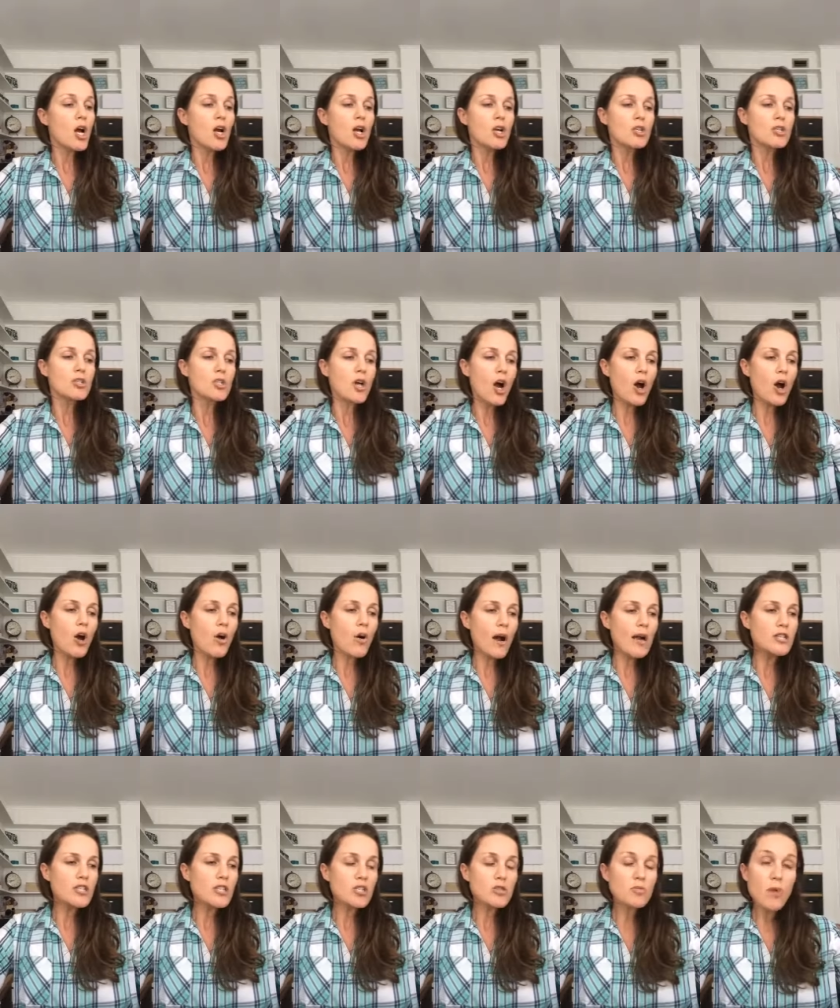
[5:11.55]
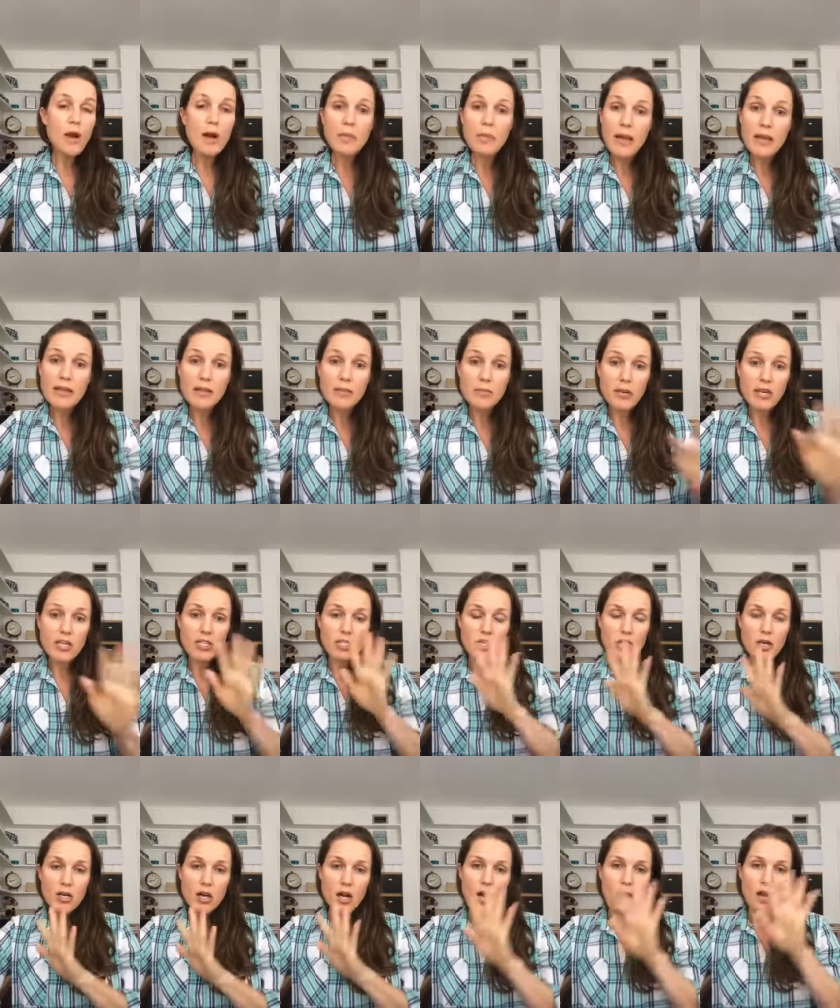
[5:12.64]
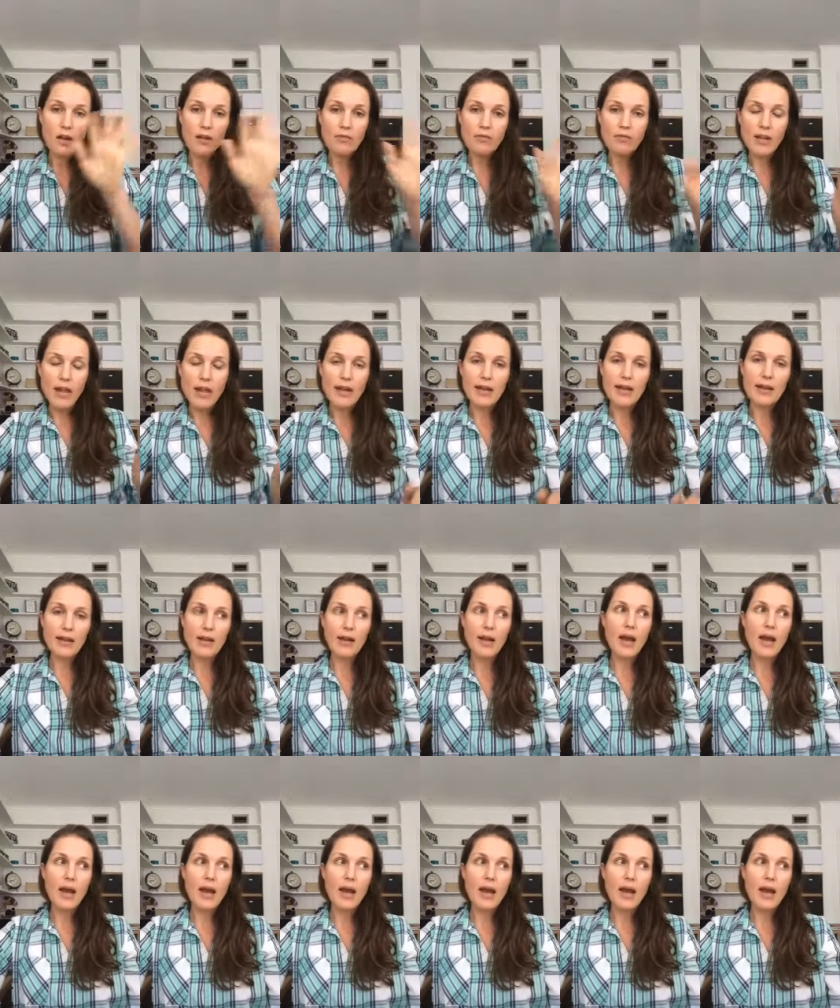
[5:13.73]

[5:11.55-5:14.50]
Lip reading: So I just want to paint the picture of, like,